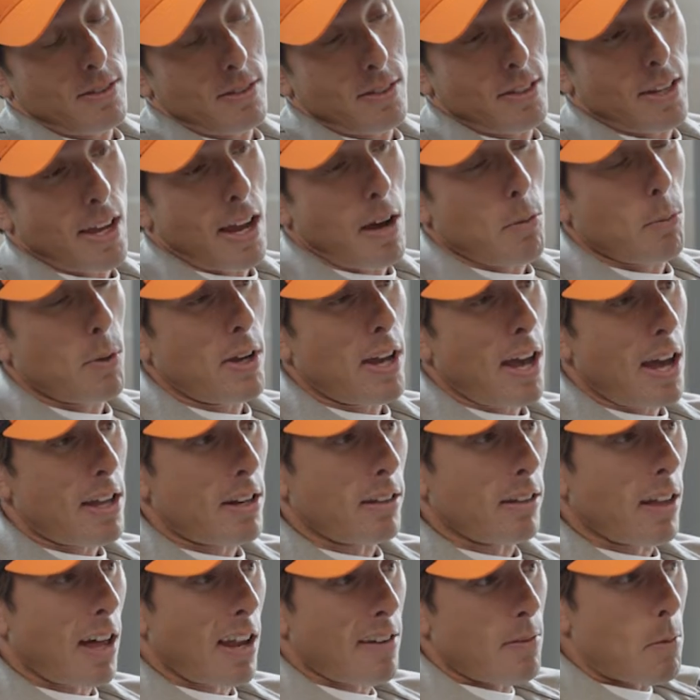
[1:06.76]
Yeah, we had a
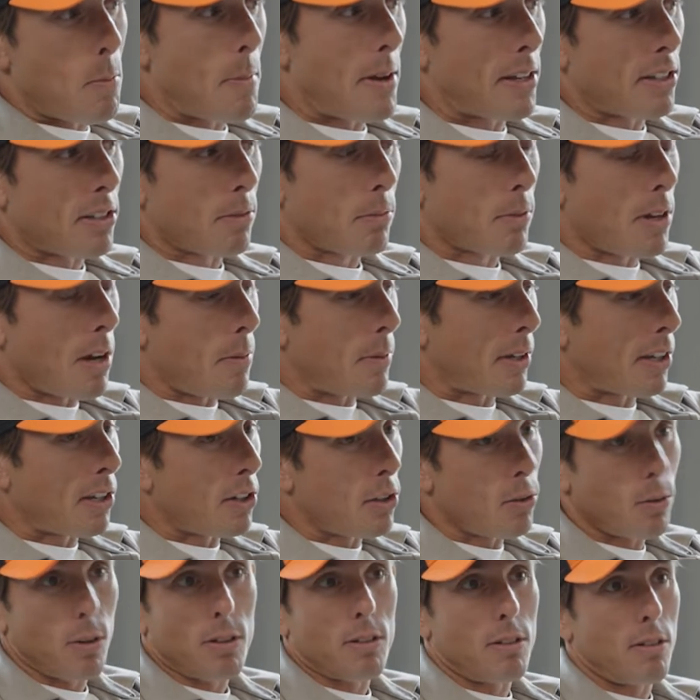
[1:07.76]
lot of momentum coming
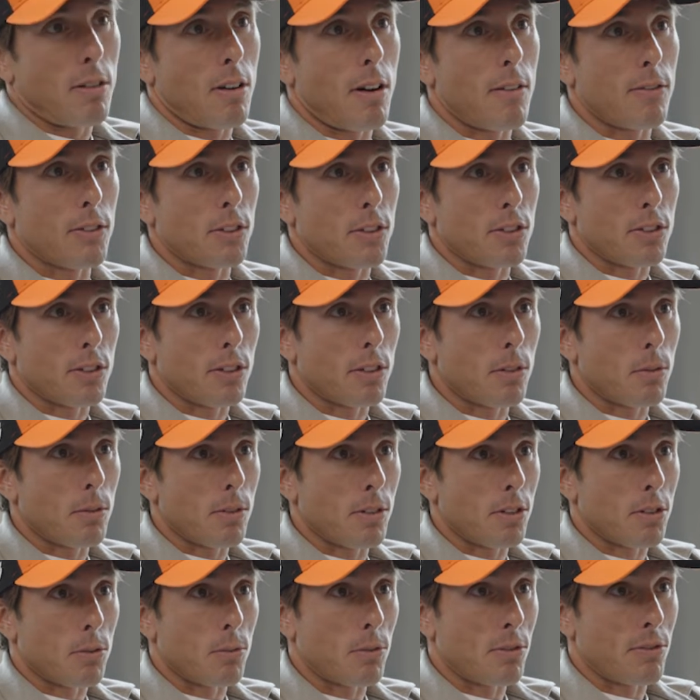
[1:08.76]
into it. Obviously,
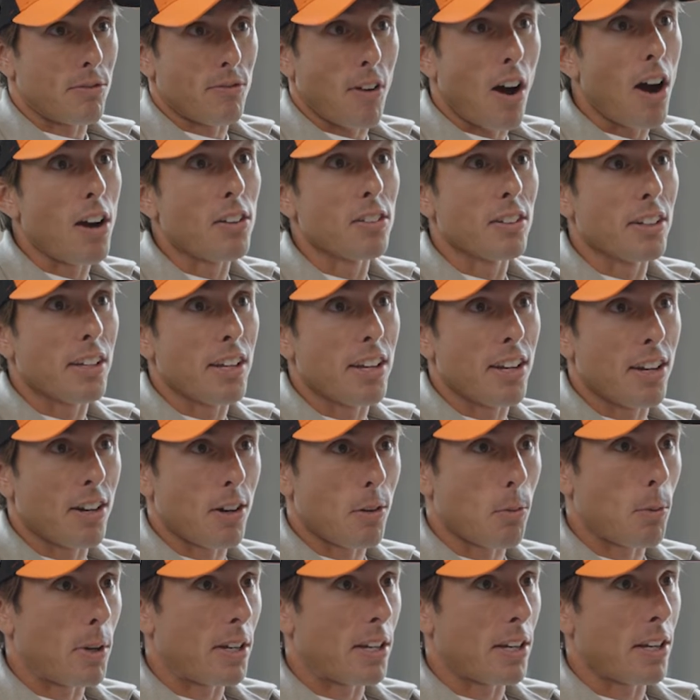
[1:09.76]
this was finally here.
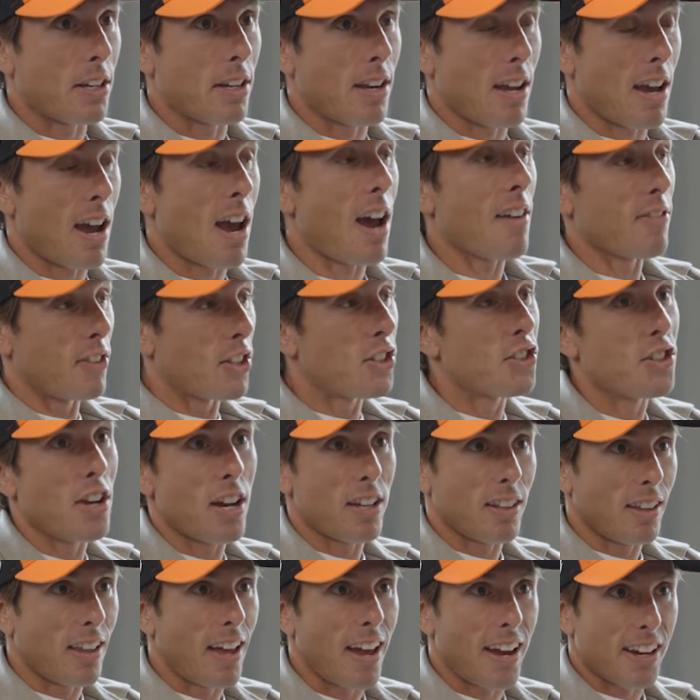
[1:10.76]
We didn't have the
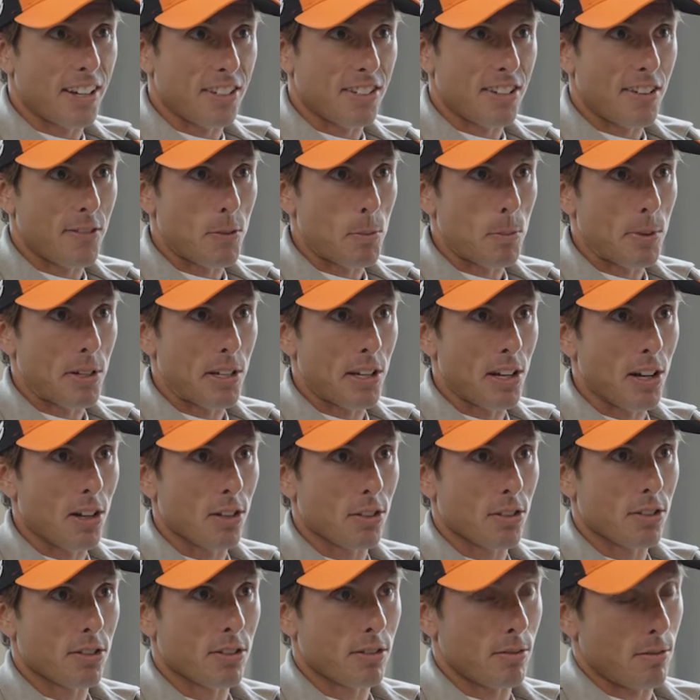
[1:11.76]
jet lag as everybody
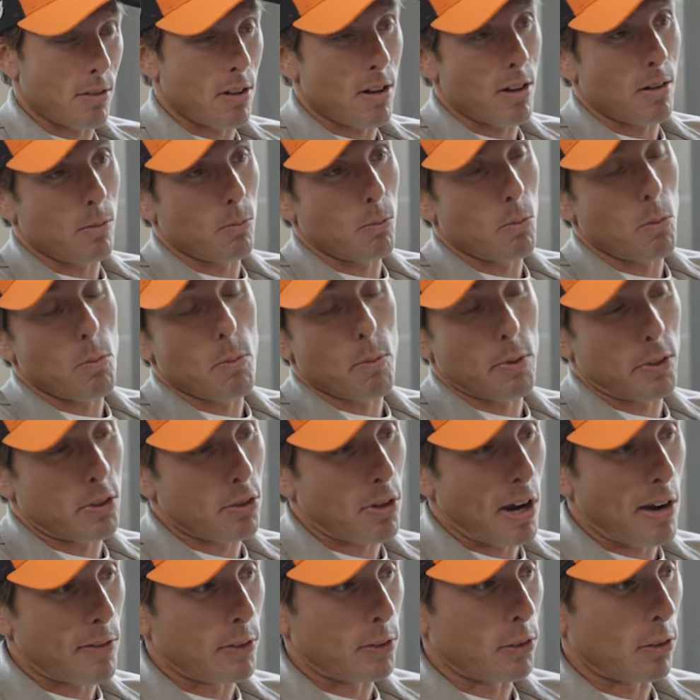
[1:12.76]
else when we
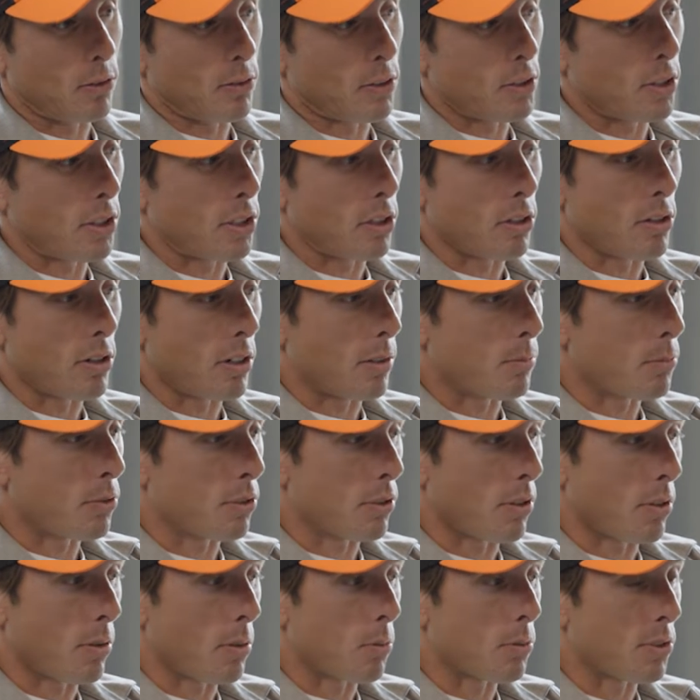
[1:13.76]
traveled over to Europe.
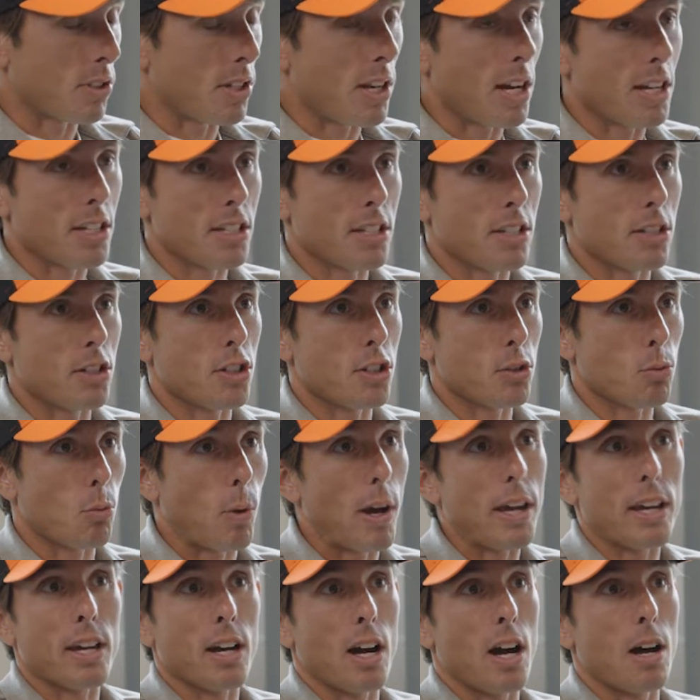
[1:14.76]
So it was nice to just
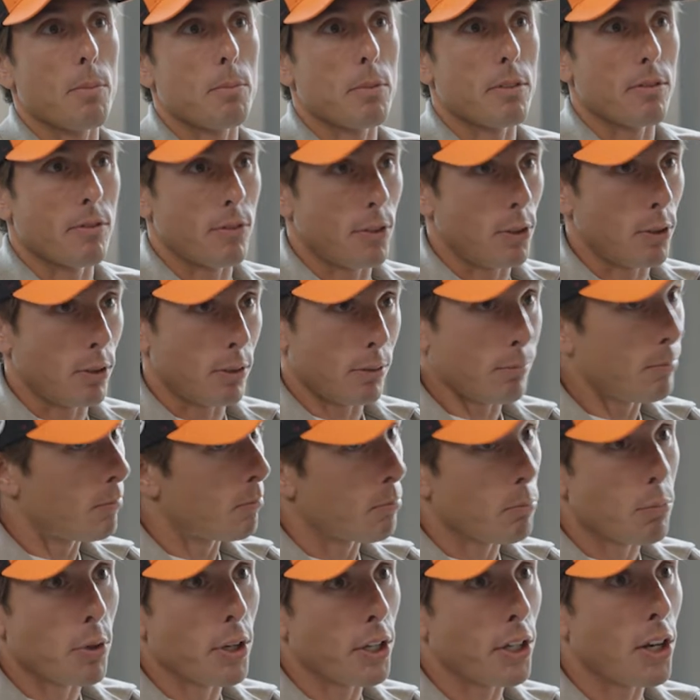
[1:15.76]
wake up and feel
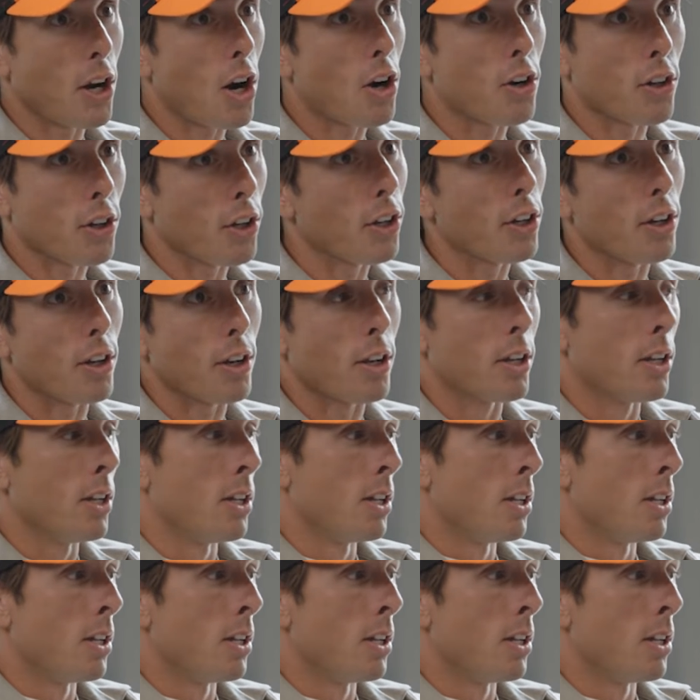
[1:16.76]
pretty darn good.